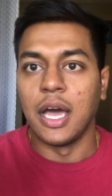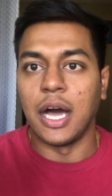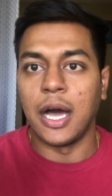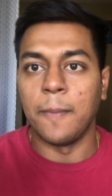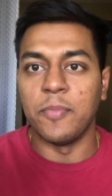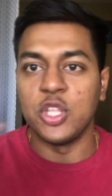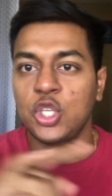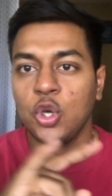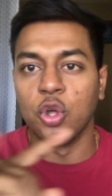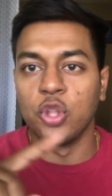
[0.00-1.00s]
um,
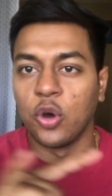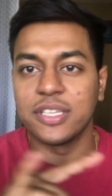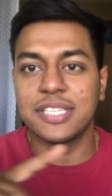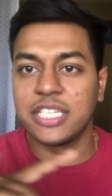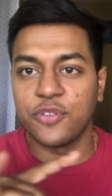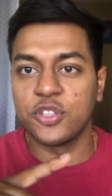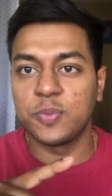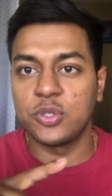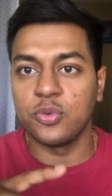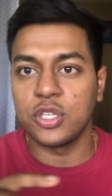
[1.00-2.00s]
you'll notice the difference
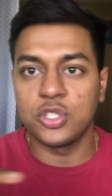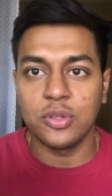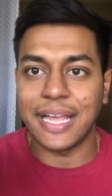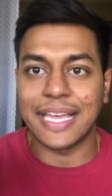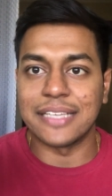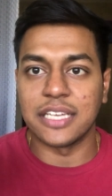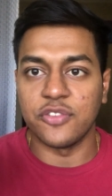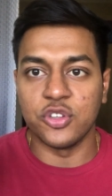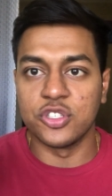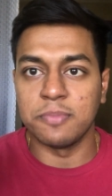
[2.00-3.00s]
between the two, like I said,
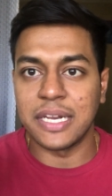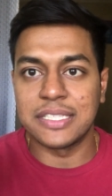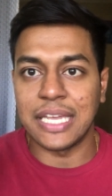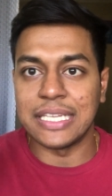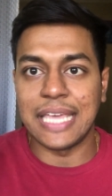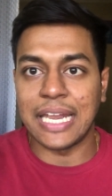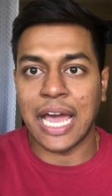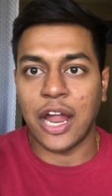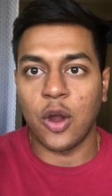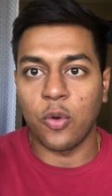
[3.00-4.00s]
if you just meditate and gain
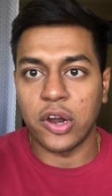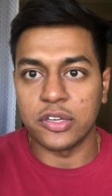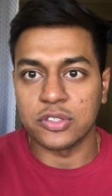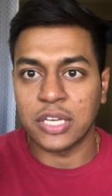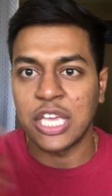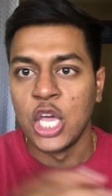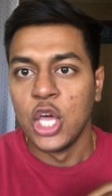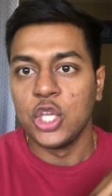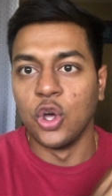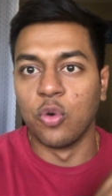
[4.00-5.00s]
higher awareness, okay?
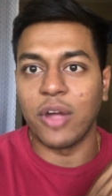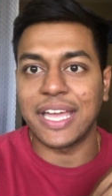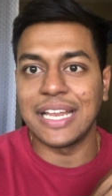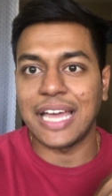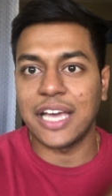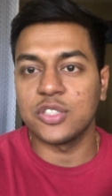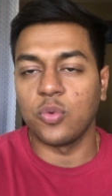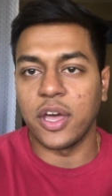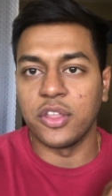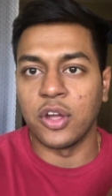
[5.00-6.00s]
You'll recognize
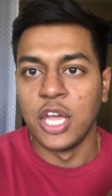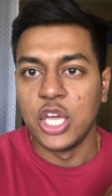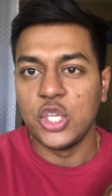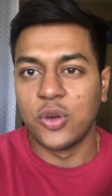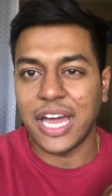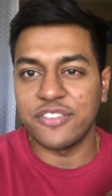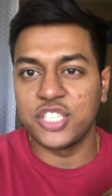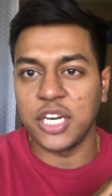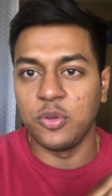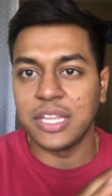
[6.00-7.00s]
whether you kind of
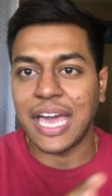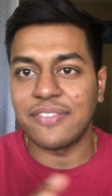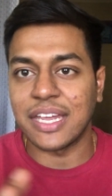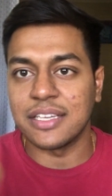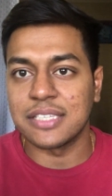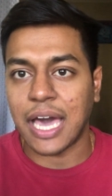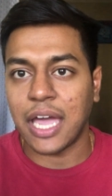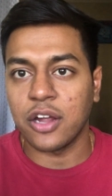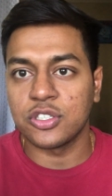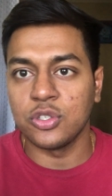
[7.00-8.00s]
genuinely have that
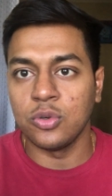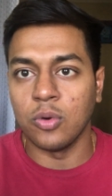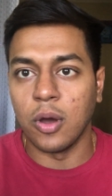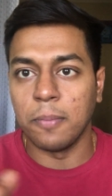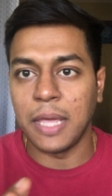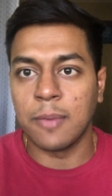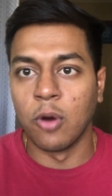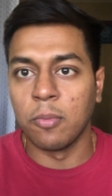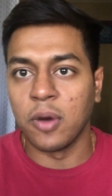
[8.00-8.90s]
desire to make more